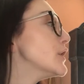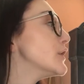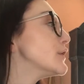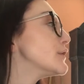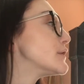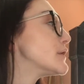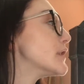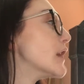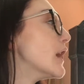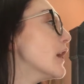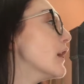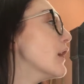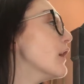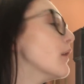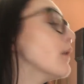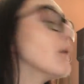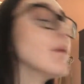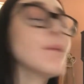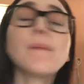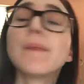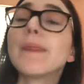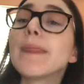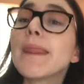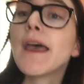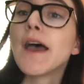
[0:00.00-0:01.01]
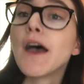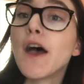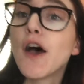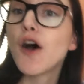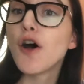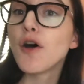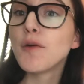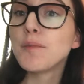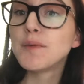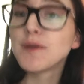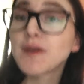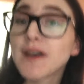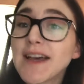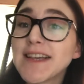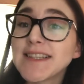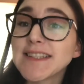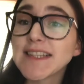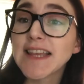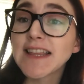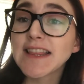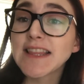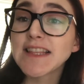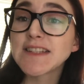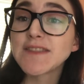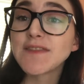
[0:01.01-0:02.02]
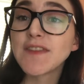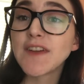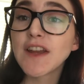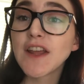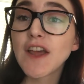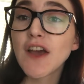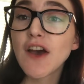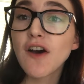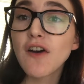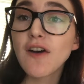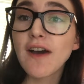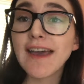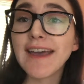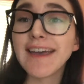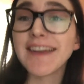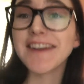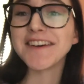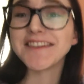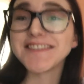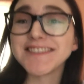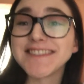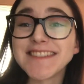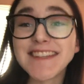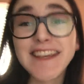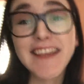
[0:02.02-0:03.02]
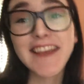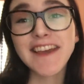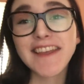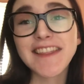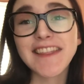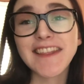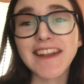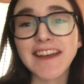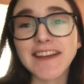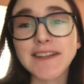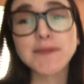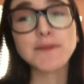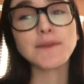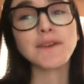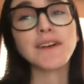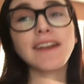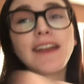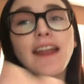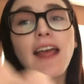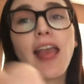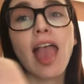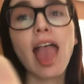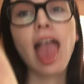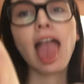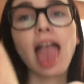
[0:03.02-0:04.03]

So, hope you guys like this video, and I'll see you in the next one.